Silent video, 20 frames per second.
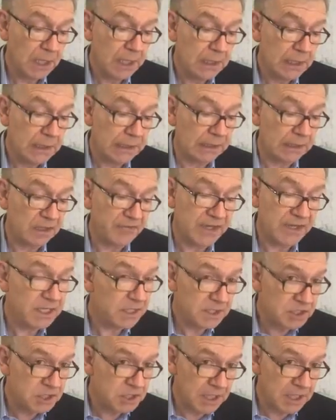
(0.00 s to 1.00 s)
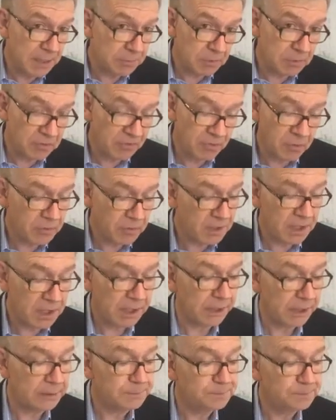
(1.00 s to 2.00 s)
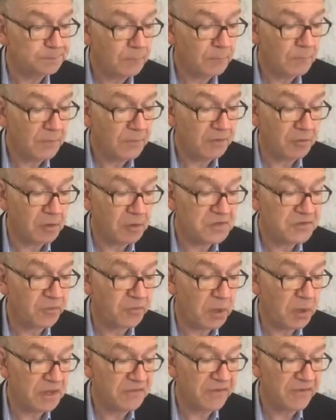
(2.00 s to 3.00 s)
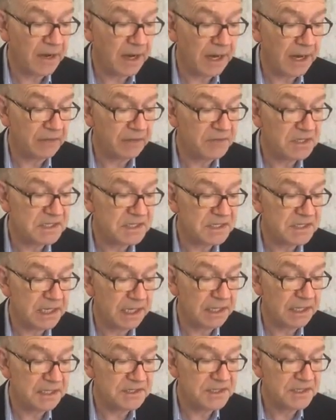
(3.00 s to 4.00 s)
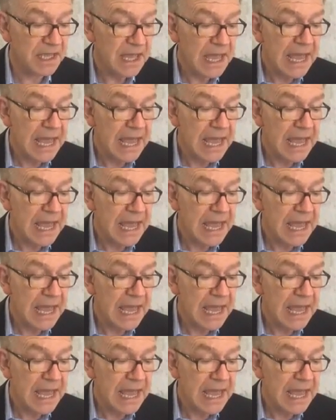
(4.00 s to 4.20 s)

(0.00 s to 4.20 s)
In Leviticus chapter 13, verse 45, it says,